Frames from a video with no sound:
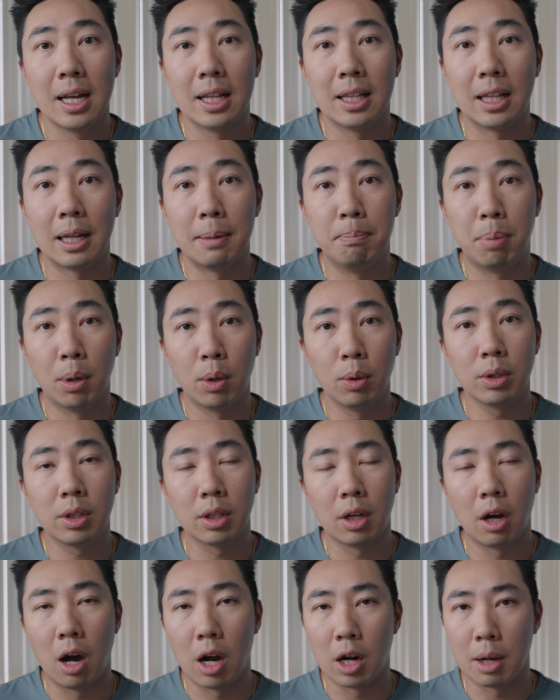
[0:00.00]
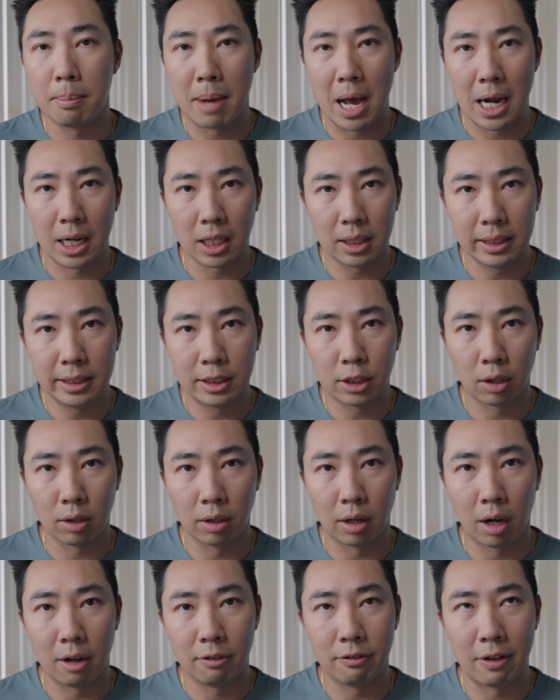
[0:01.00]
They both automatically
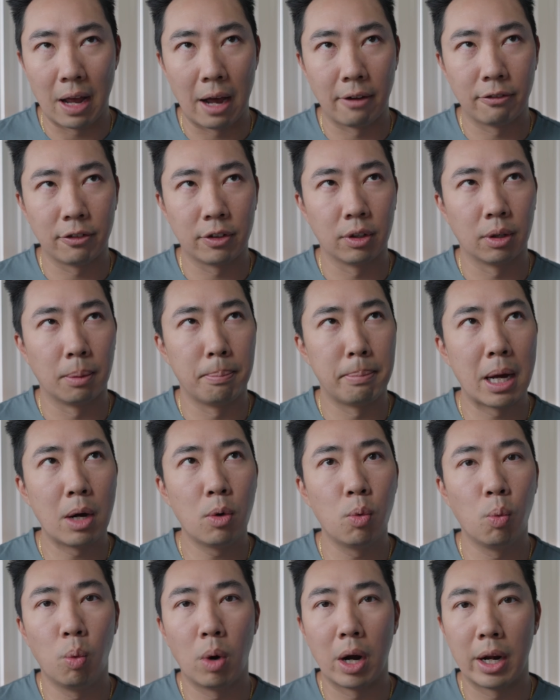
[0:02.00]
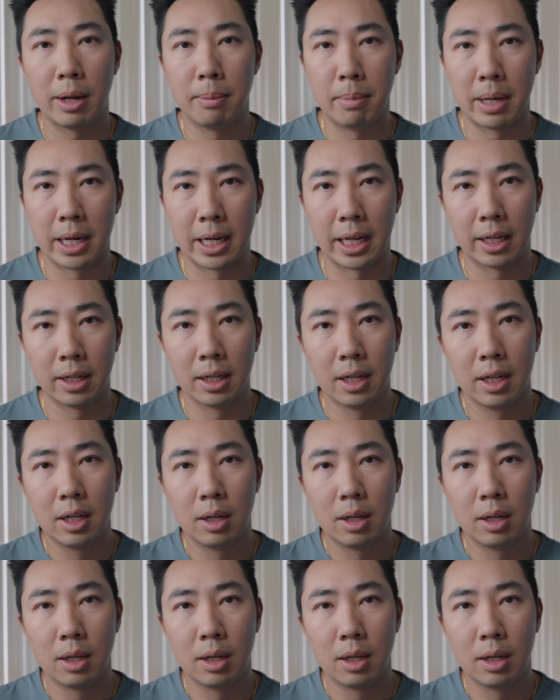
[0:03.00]
turn off after about 1 minute,